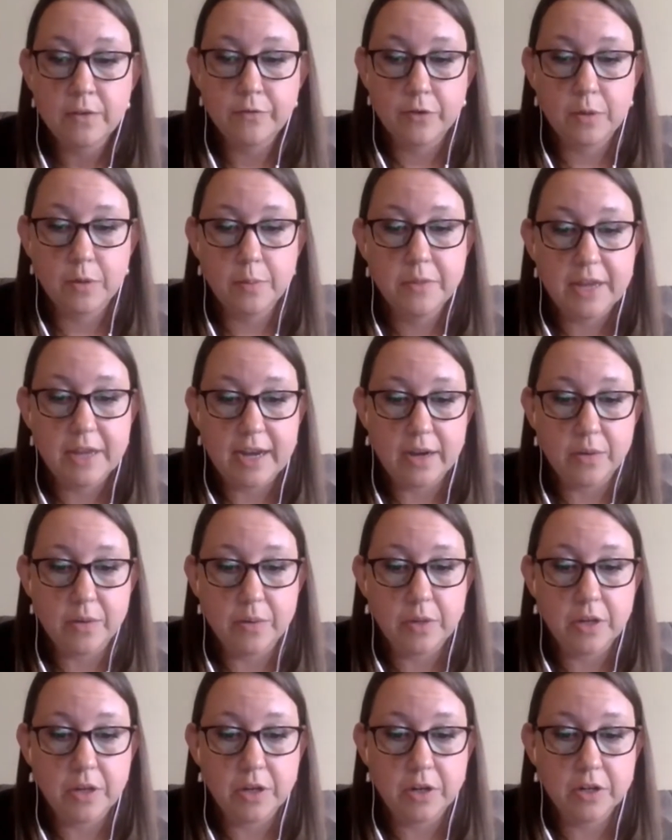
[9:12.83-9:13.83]
From that,
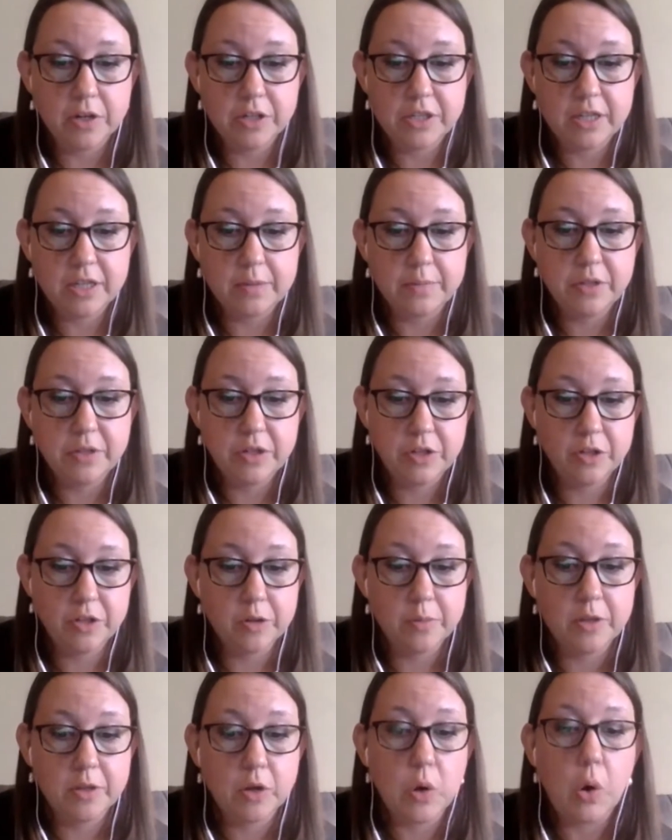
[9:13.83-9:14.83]
we encourage them to
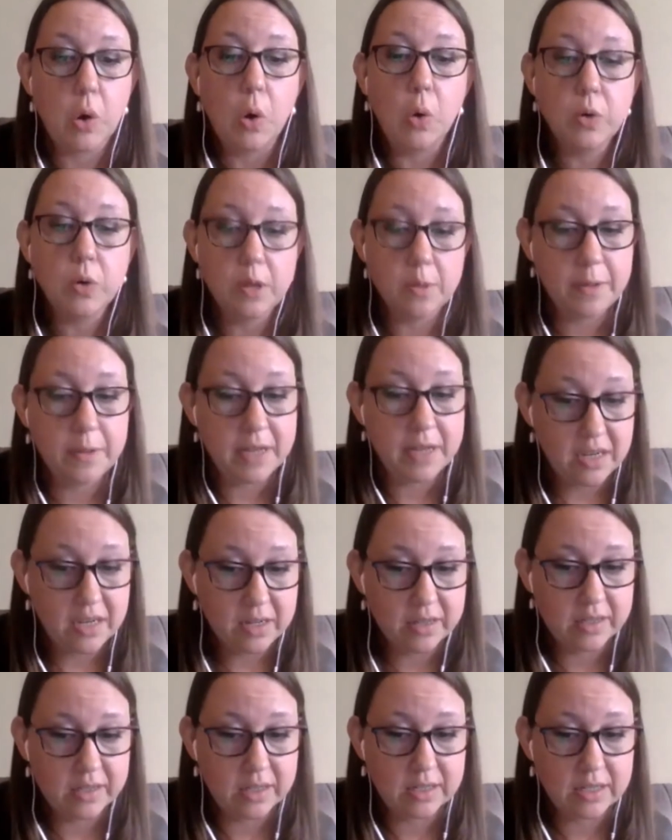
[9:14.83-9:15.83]
determine their own
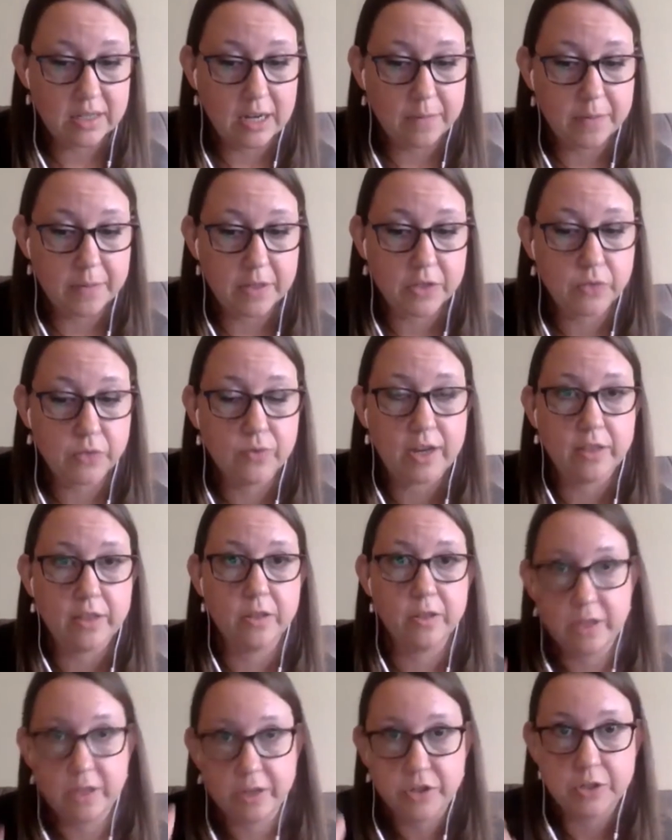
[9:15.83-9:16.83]
opinions on topics
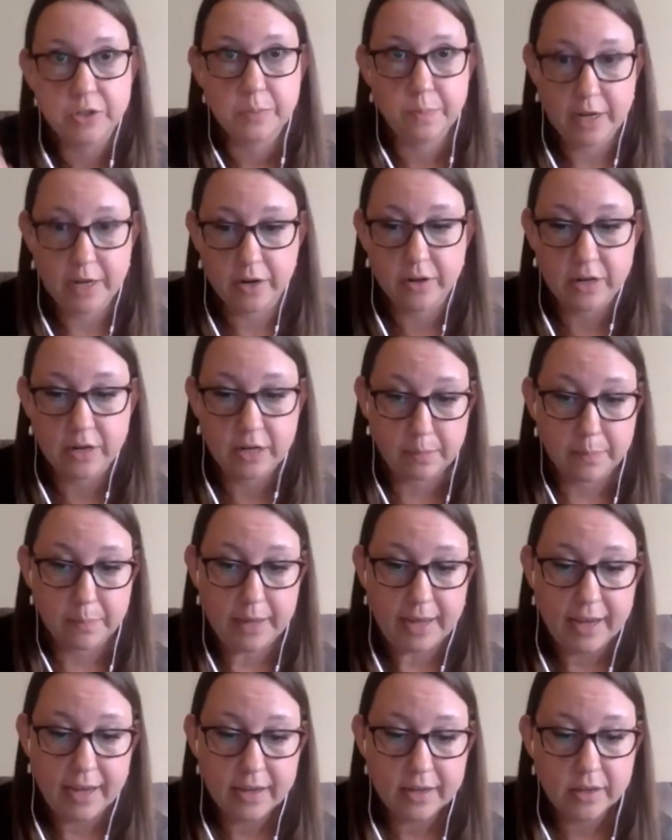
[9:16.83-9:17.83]
rather than just parroting
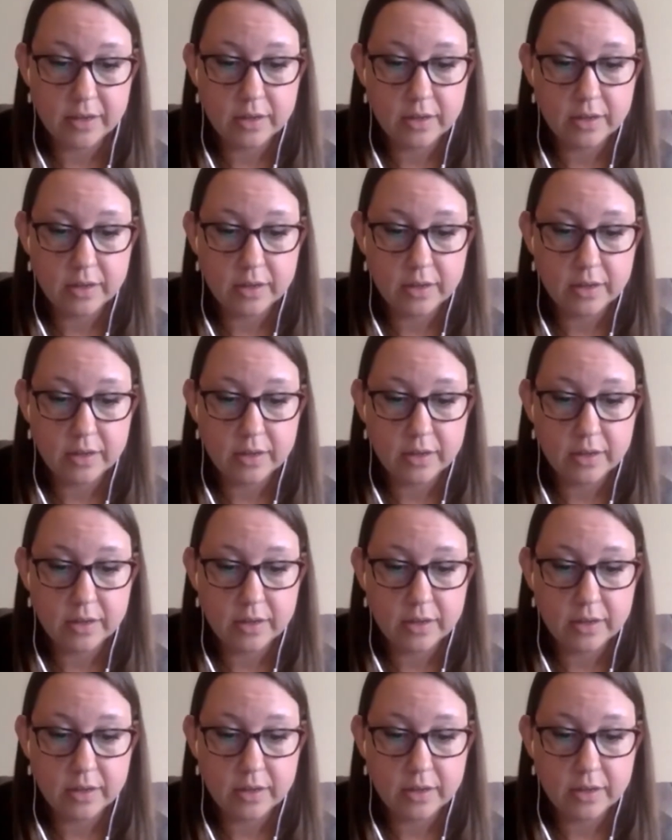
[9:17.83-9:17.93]
back.